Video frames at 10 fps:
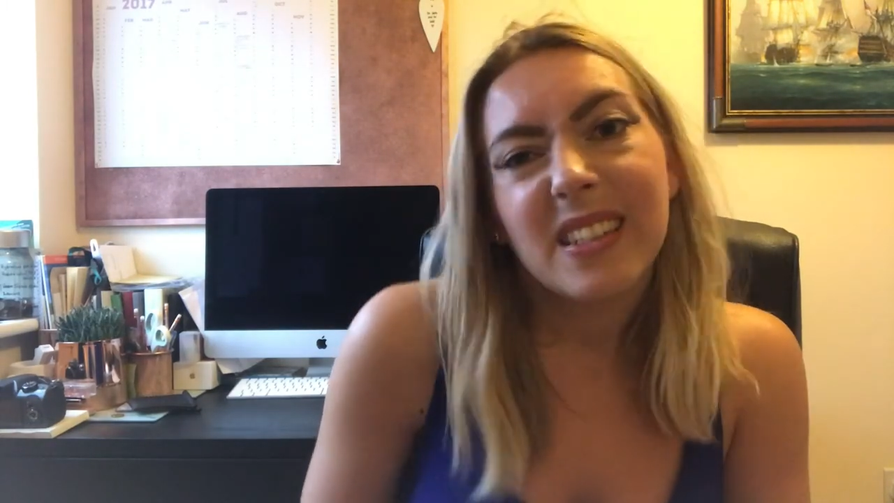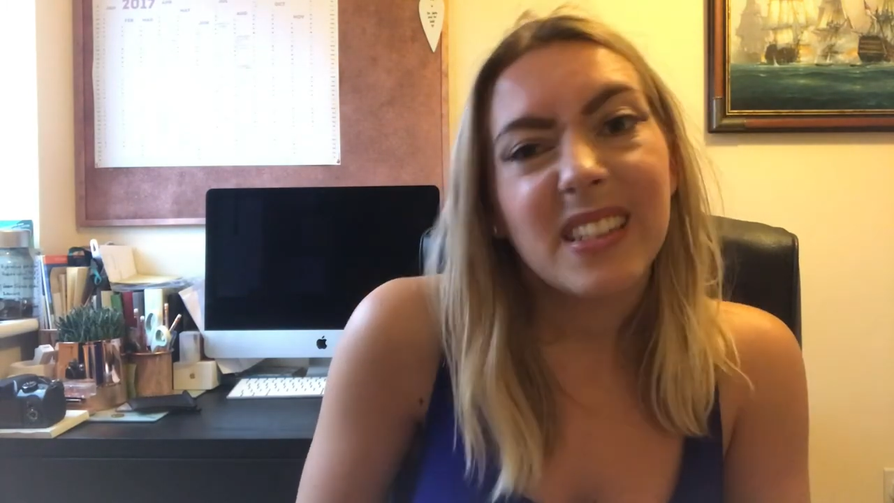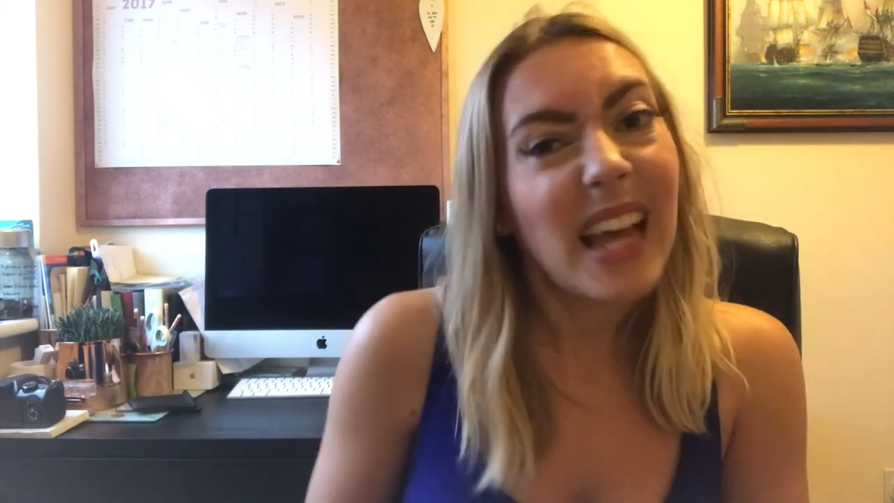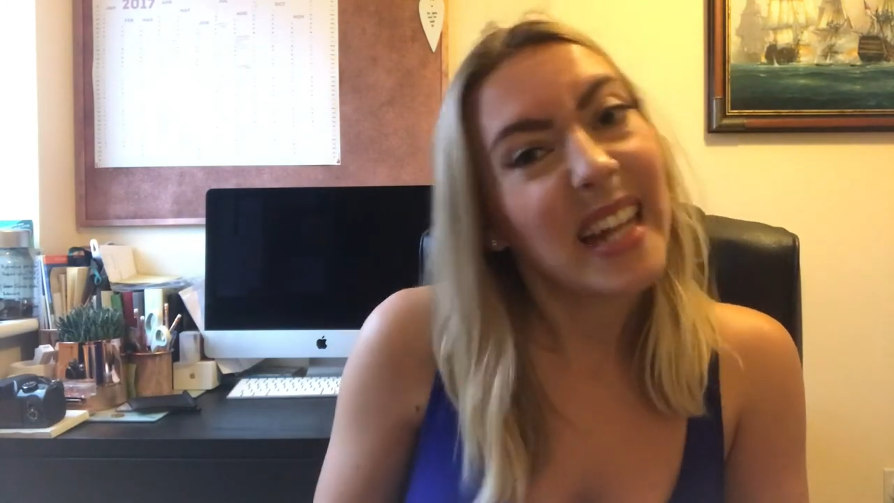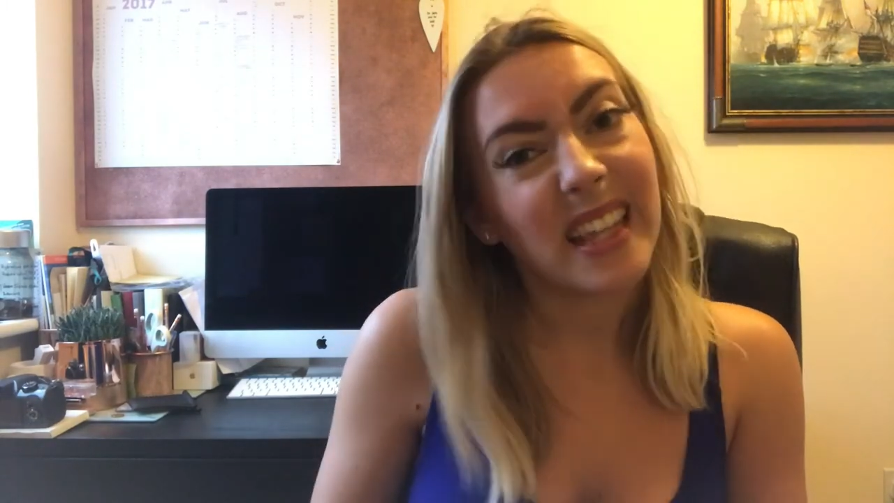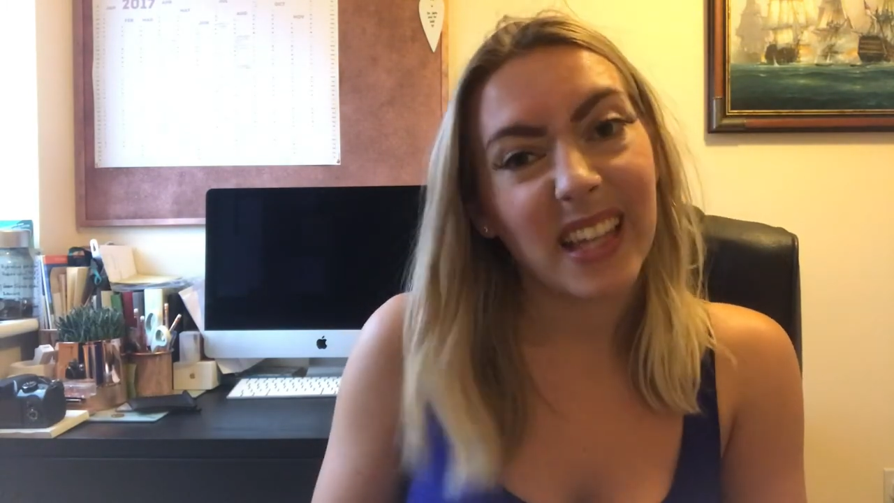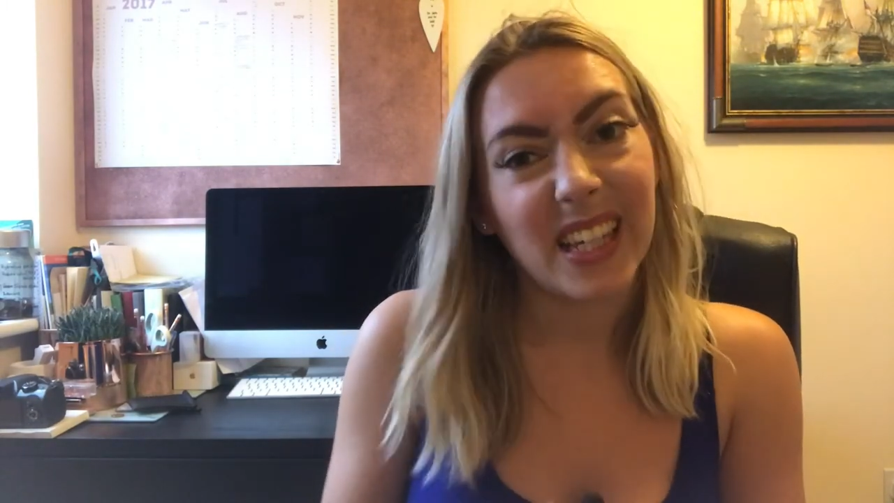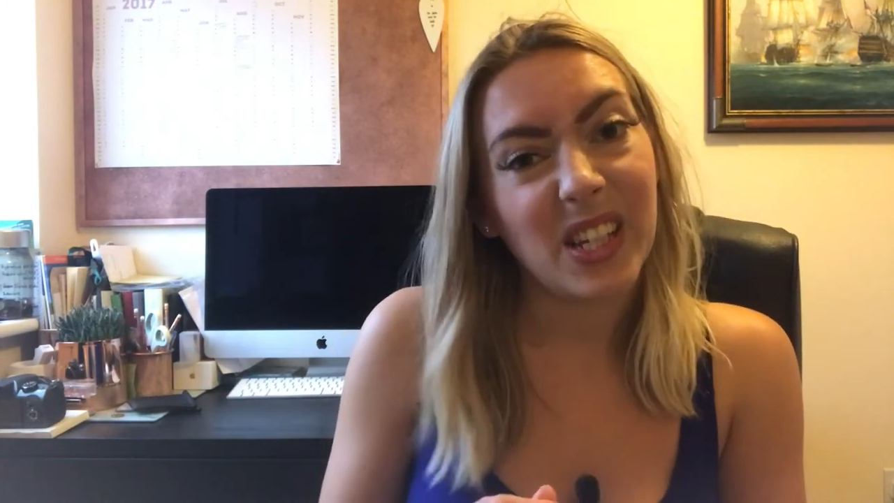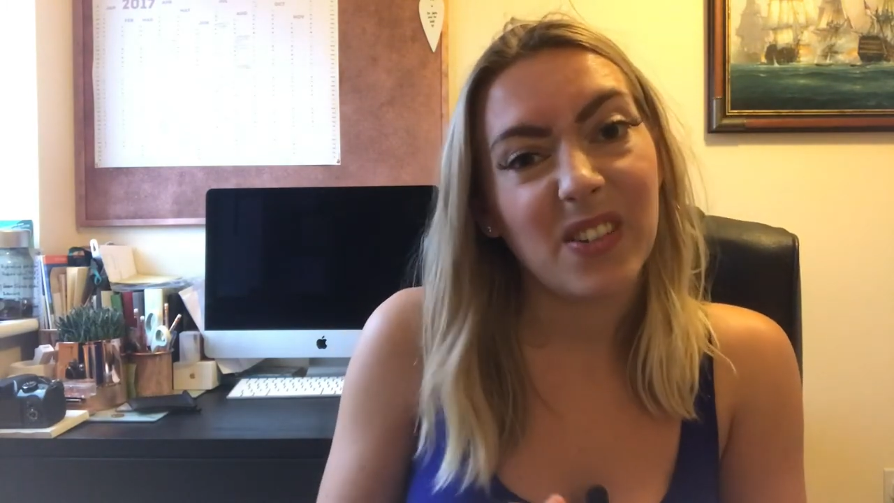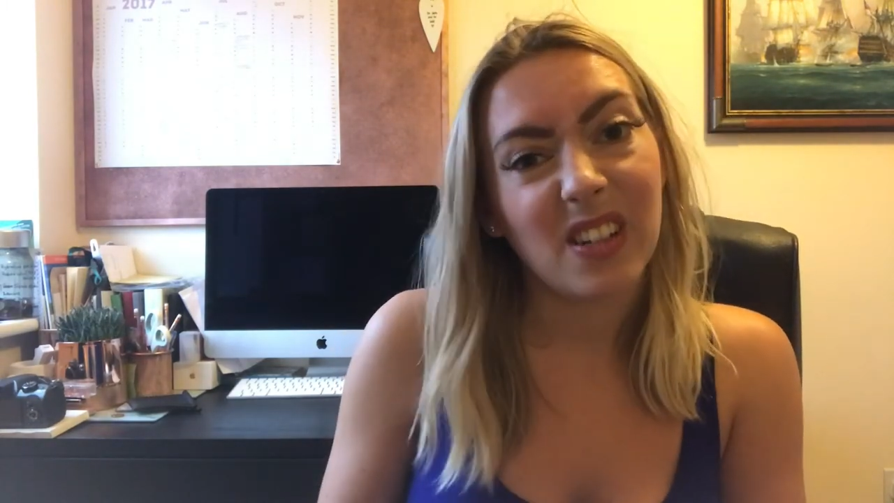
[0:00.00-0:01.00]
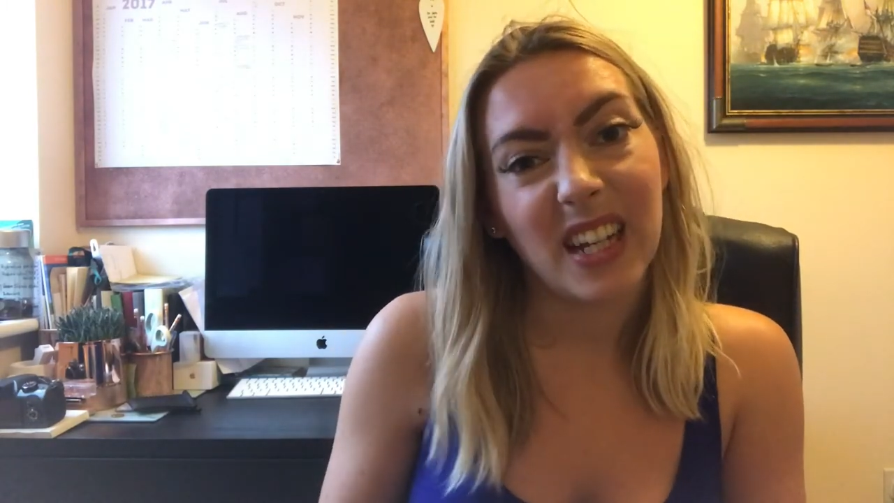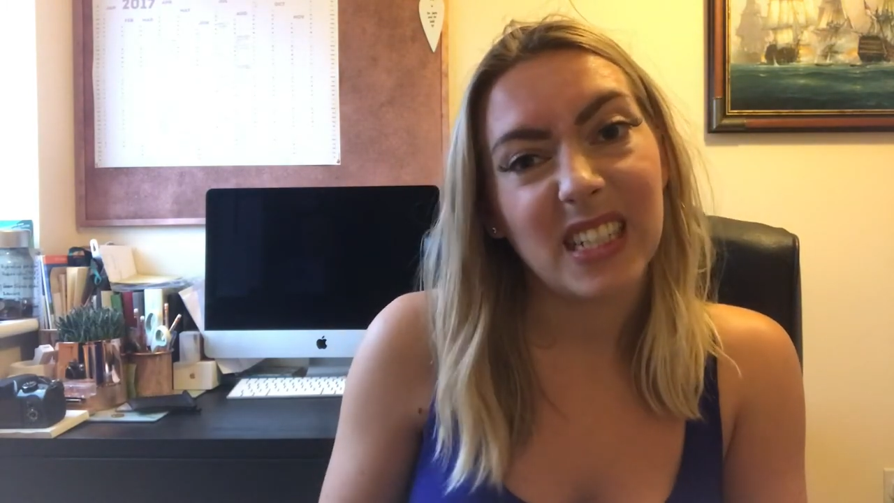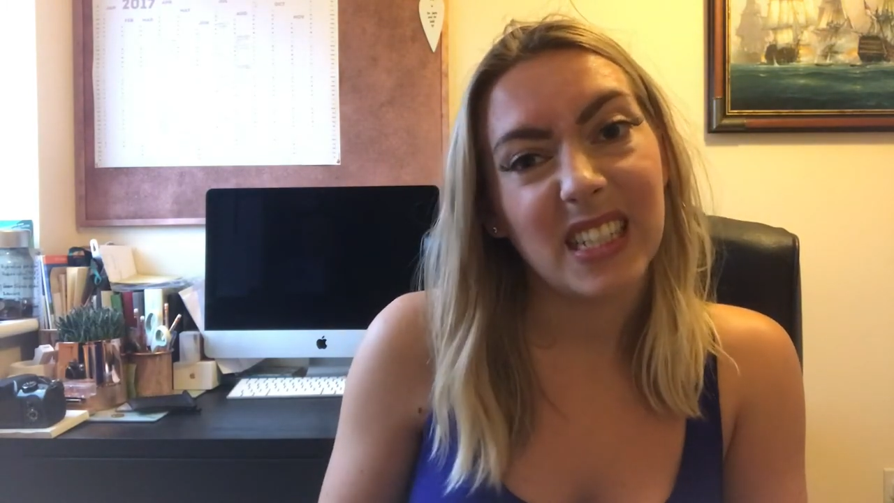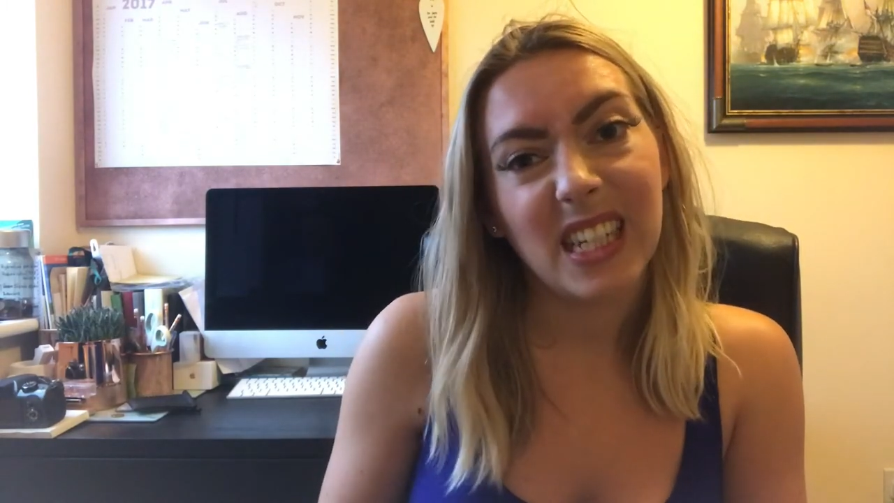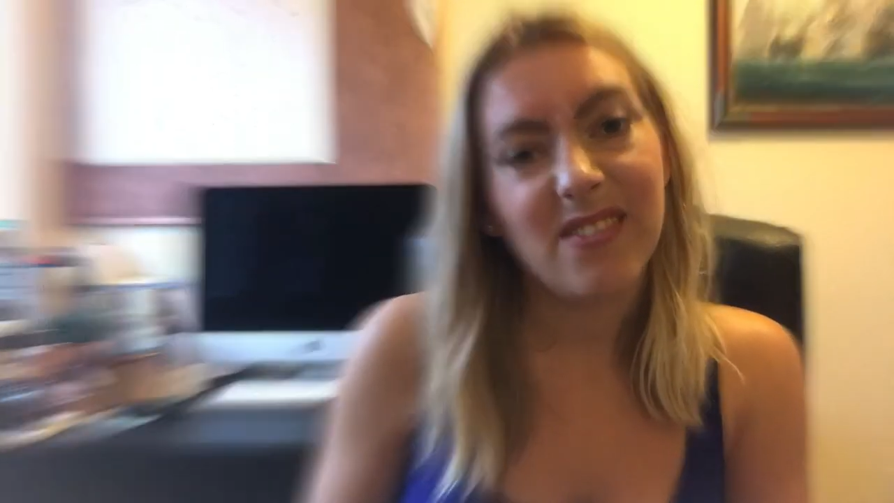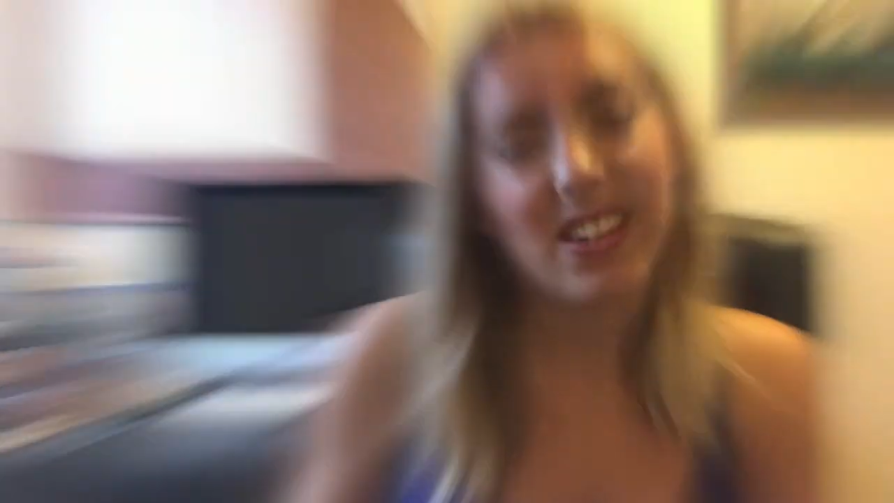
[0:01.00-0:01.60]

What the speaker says: just anything you'd like to see,